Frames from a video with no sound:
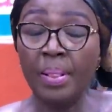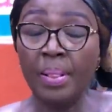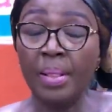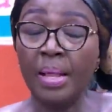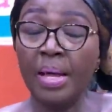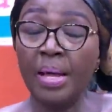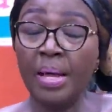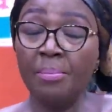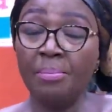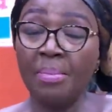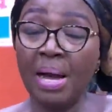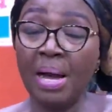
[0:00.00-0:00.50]

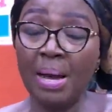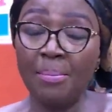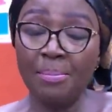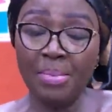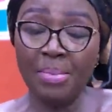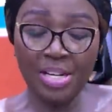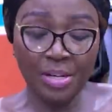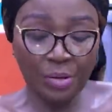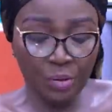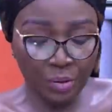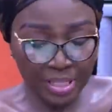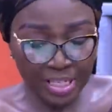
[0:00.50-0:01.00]
ma me
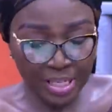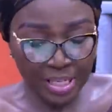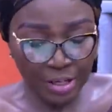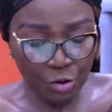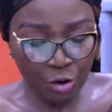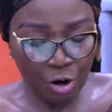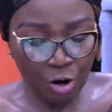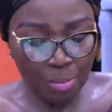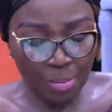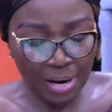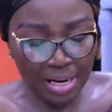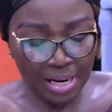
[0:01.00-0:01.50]
no di
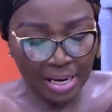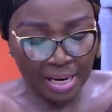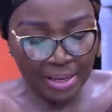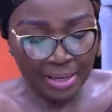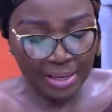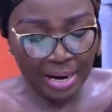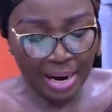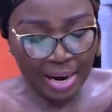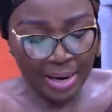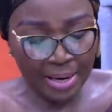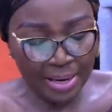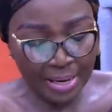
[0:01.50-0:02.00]
nkomo
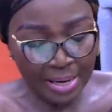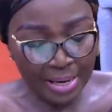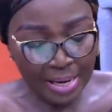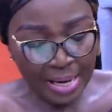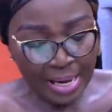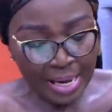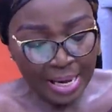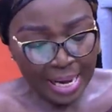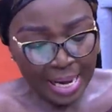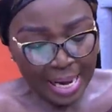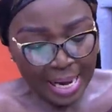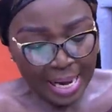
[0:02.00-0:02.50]
kakra
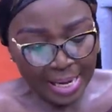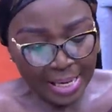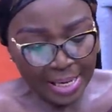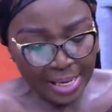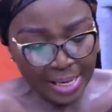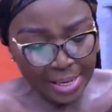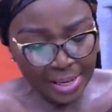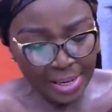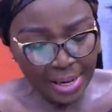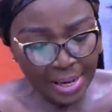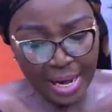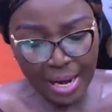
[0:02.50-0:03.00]

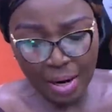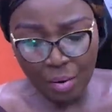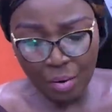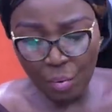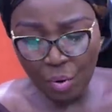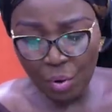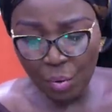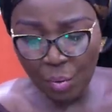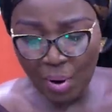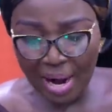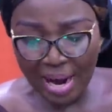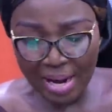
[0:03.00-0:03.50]
eh
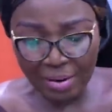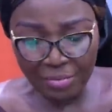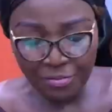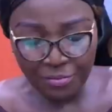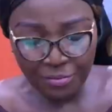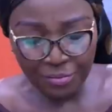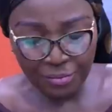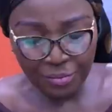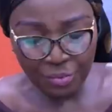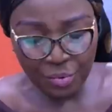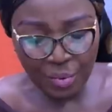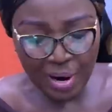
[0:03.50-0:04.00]
wo wife
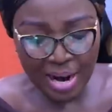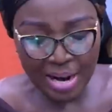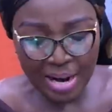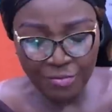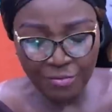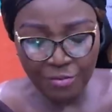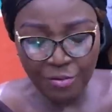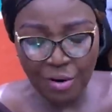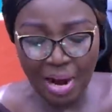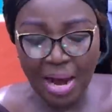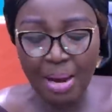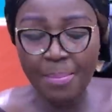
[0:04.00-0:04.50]
wife
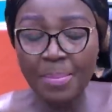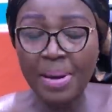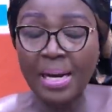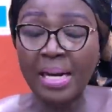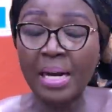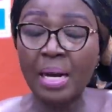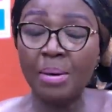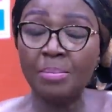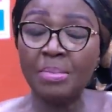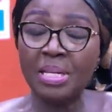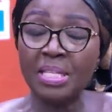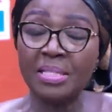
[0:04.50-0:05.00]
for
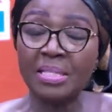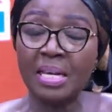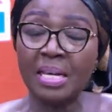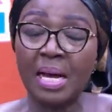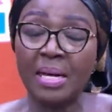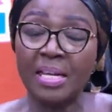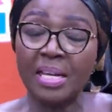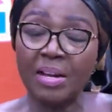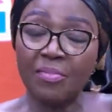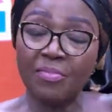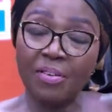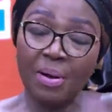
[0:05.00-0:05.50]
abeka mensa
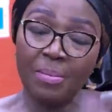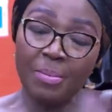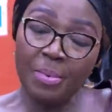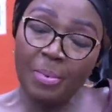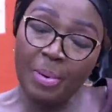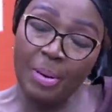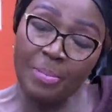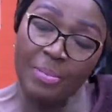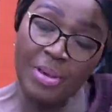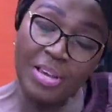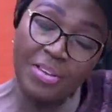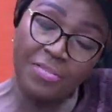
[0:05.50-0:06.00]
ya fa me
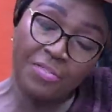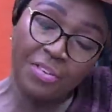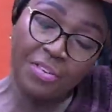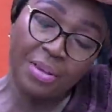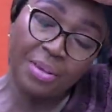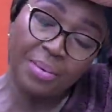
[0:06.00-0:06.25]
mama efe